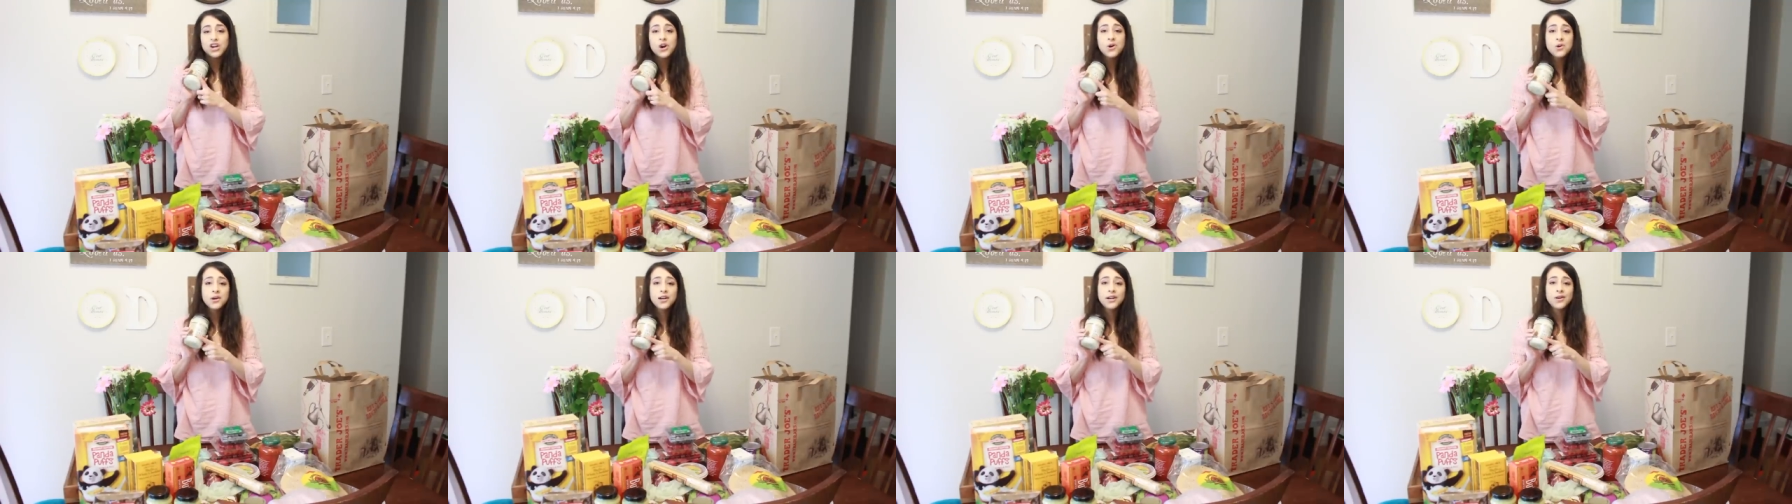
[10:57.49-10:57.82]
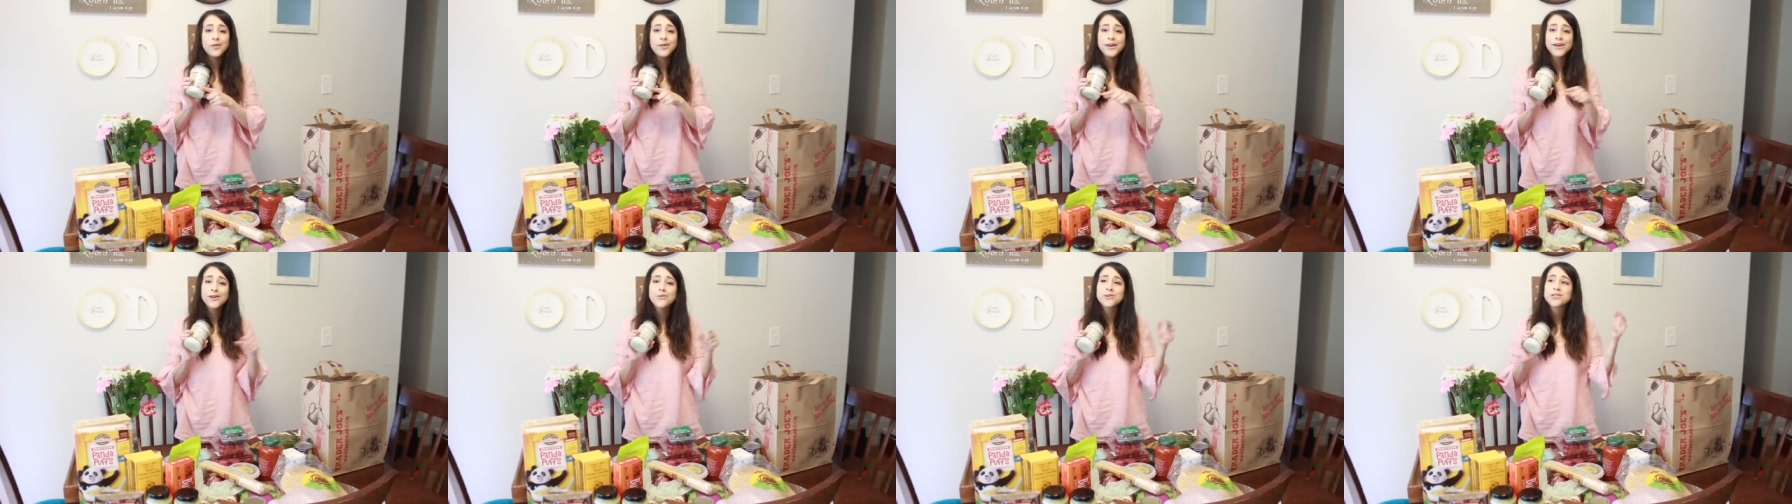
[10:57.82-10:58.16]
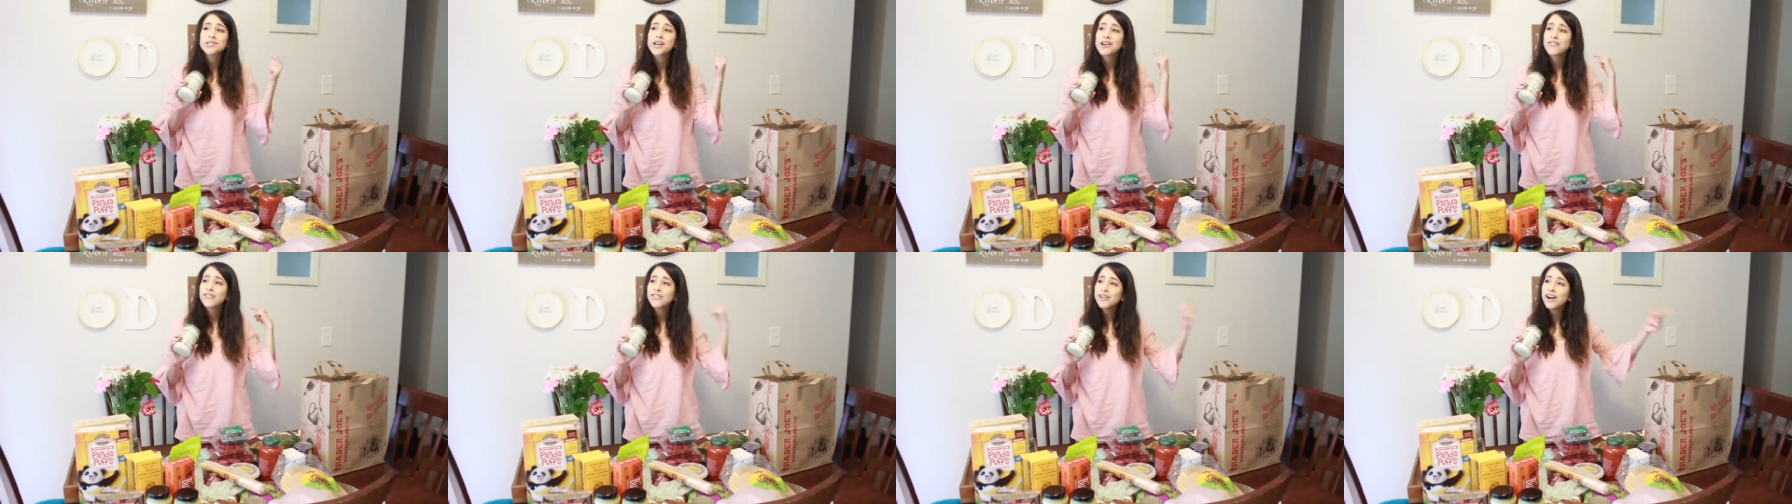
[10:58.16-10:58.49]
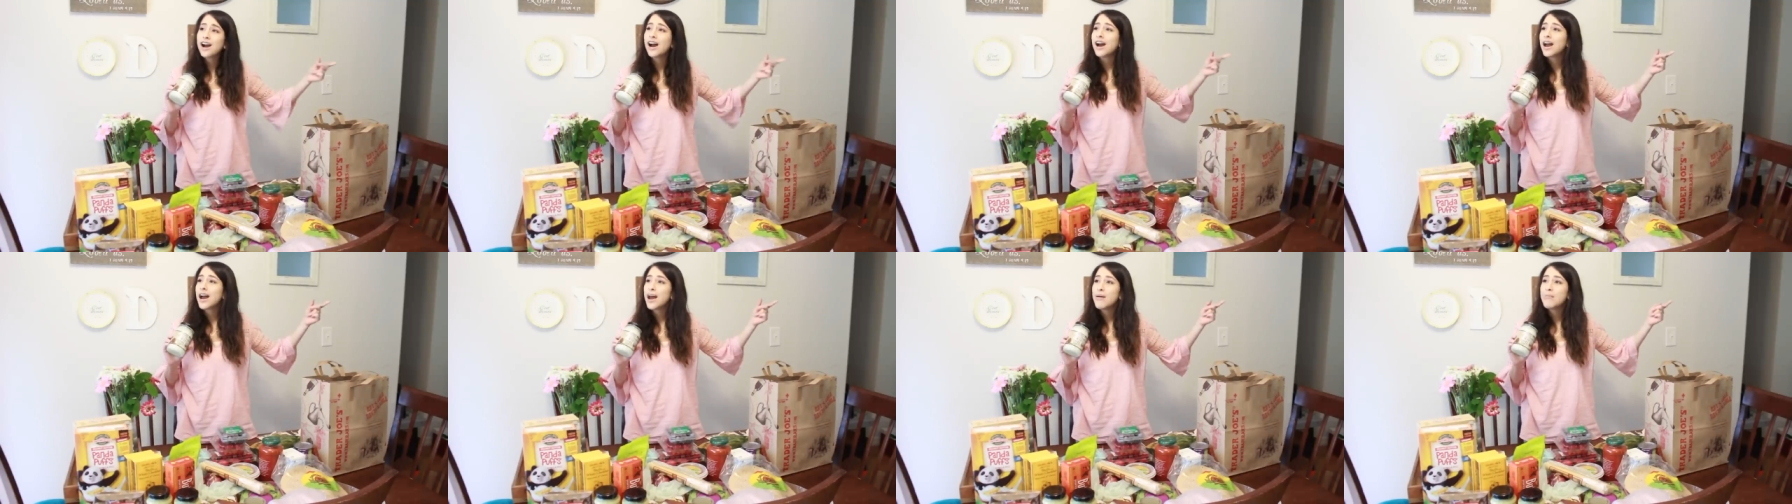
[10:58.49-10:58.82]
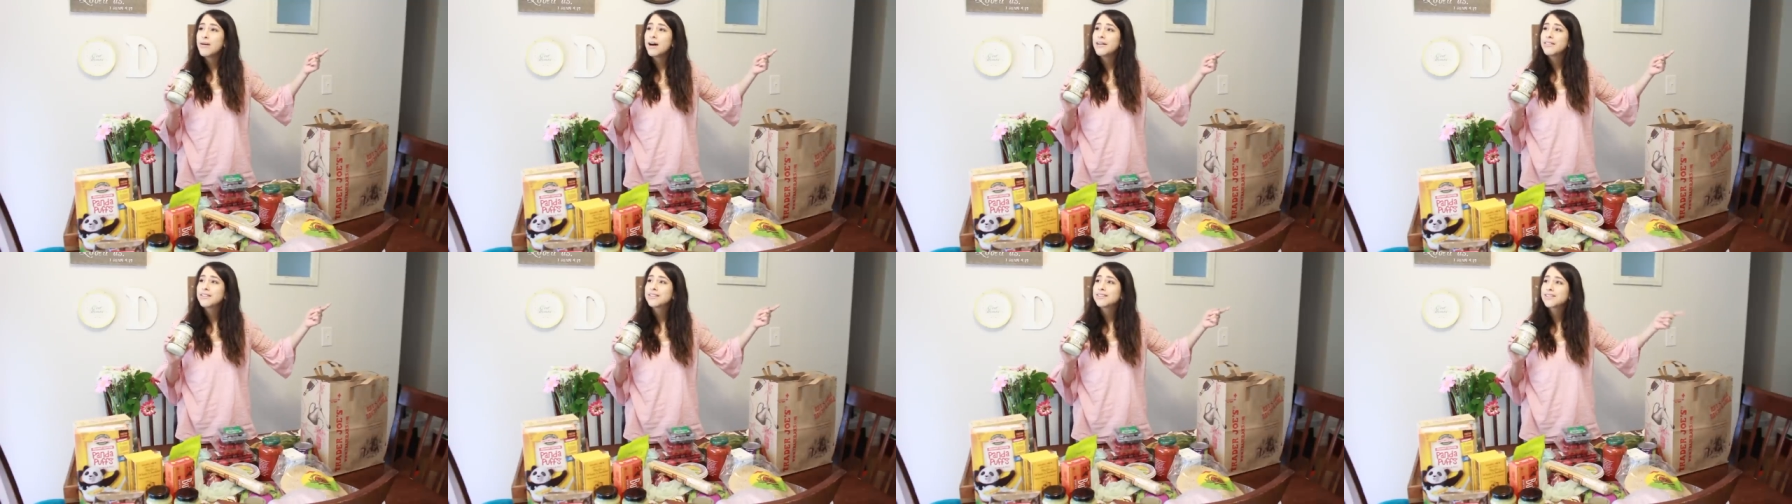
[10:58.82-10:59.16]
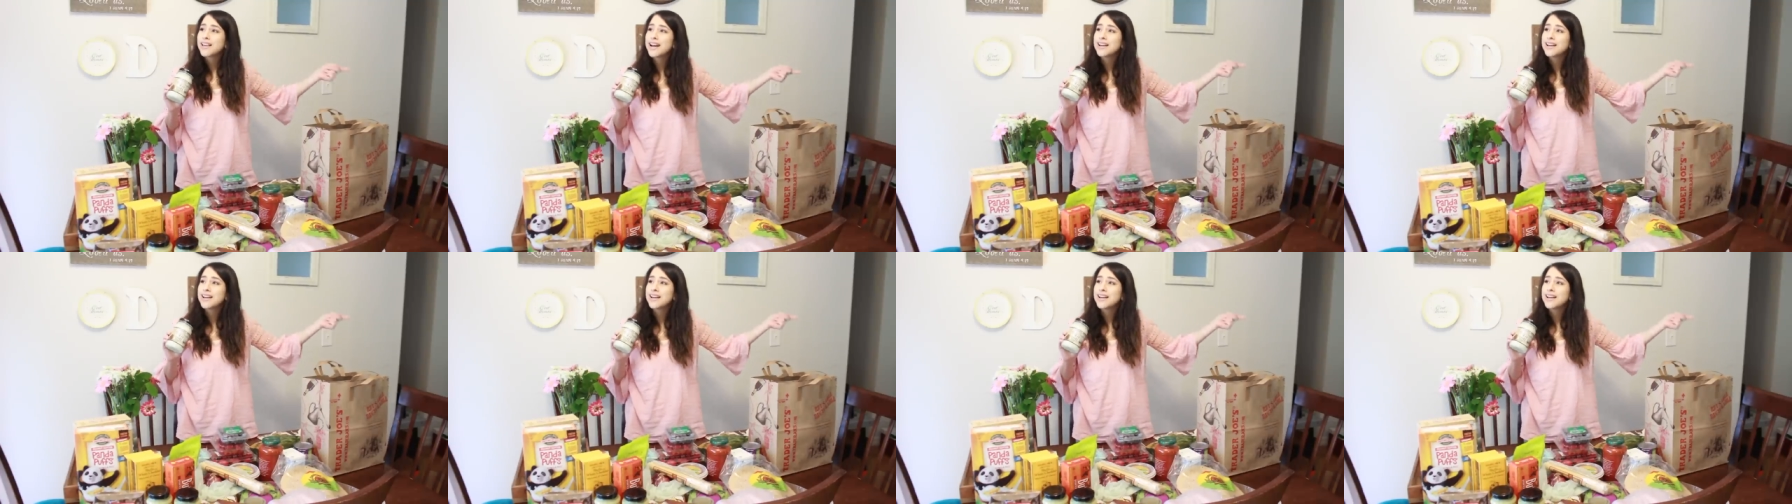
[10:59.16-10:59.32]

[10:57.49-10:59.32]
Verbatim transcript: coconut oil, which I forgot I bought this